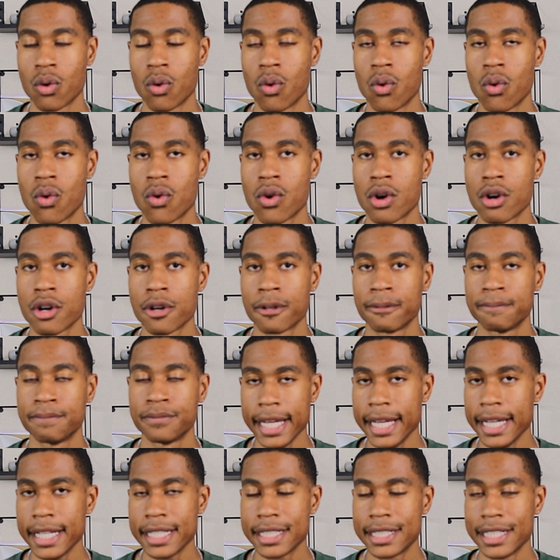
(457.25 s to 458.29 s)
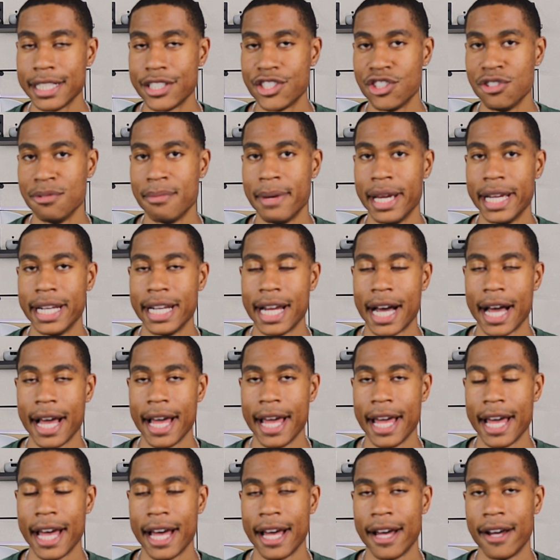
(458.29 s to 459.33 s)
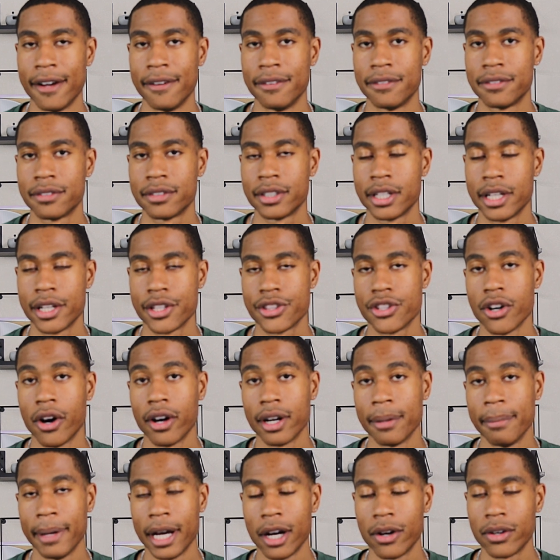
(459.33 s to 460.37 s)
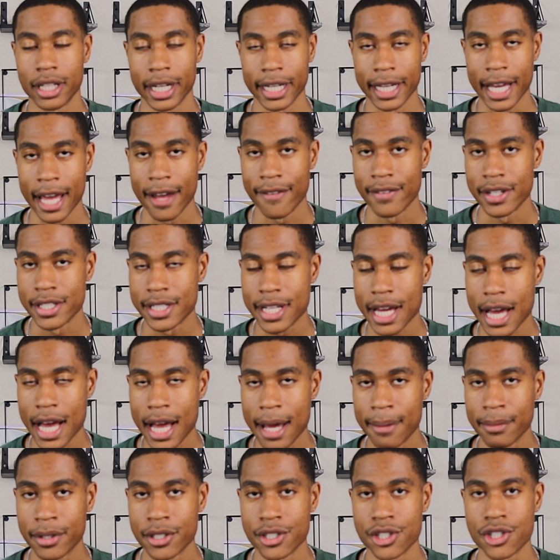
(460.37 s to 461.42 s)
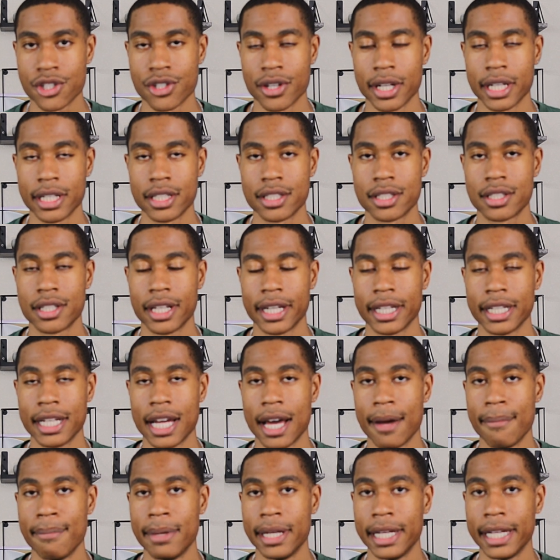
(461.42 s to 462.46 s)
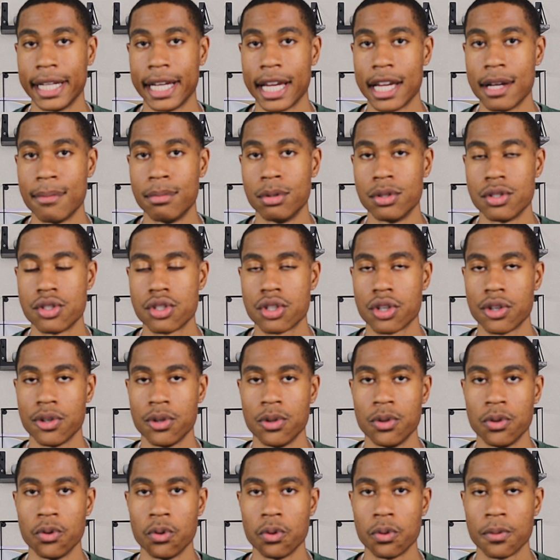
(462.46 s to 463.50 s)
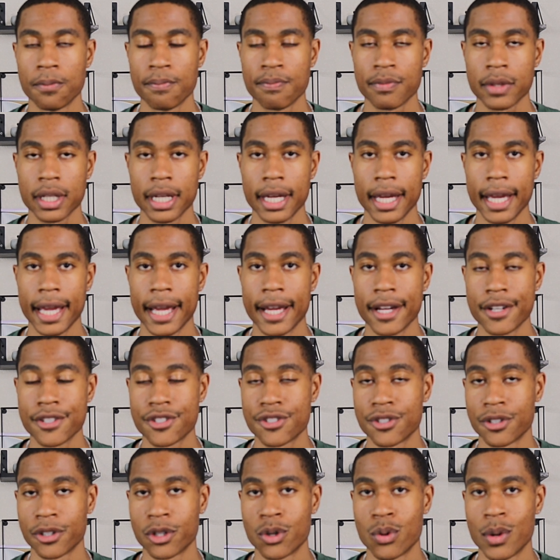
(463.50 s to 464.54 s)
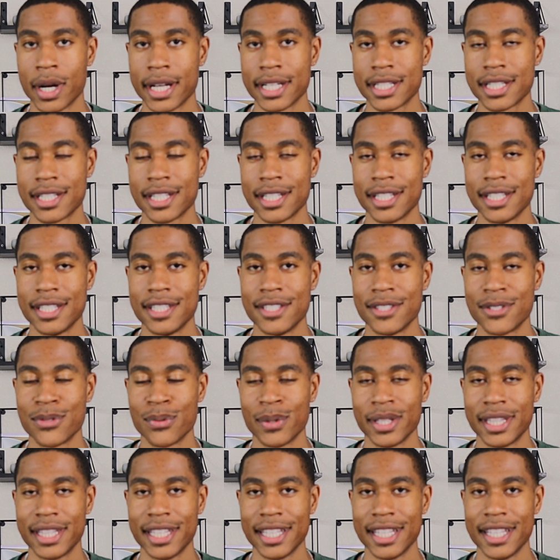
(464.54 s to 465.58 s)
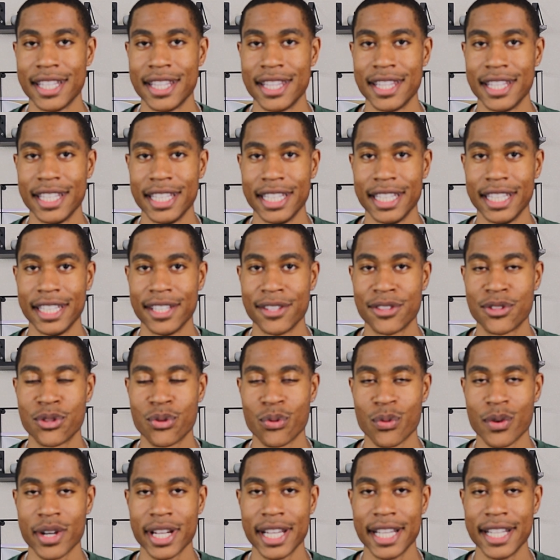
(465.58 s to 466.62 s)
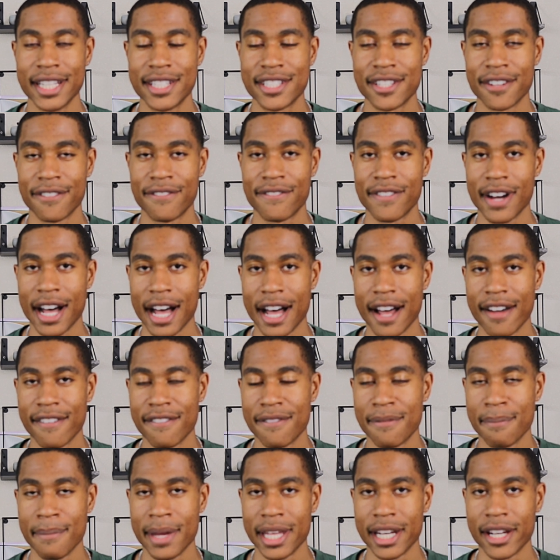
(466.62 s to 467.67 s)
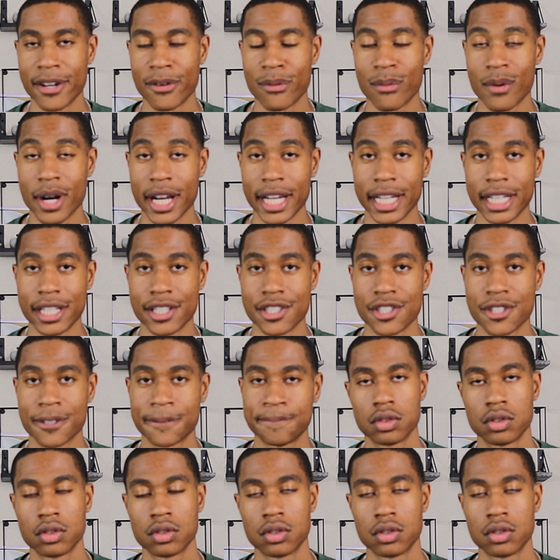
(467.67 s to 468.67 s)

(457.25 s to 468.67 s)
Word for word: or things that you may not have thought about, like having time constraints, like not being able to answer questions within the three to five minute range.